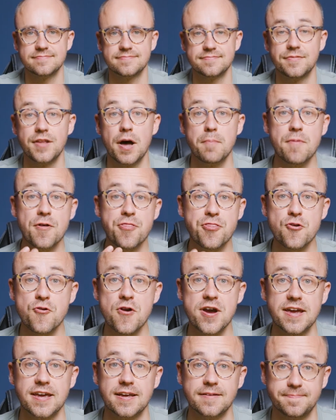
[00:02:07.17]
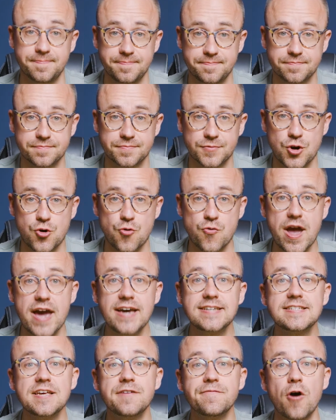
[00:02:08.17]
Number 3.
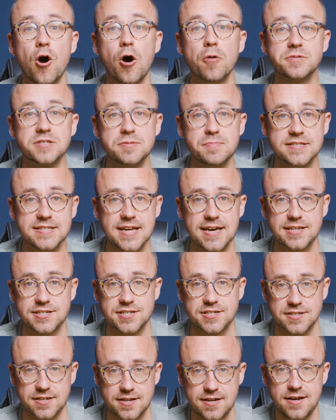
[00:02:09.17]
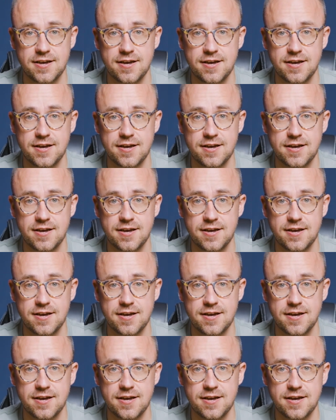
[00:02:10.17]
Creative optimization.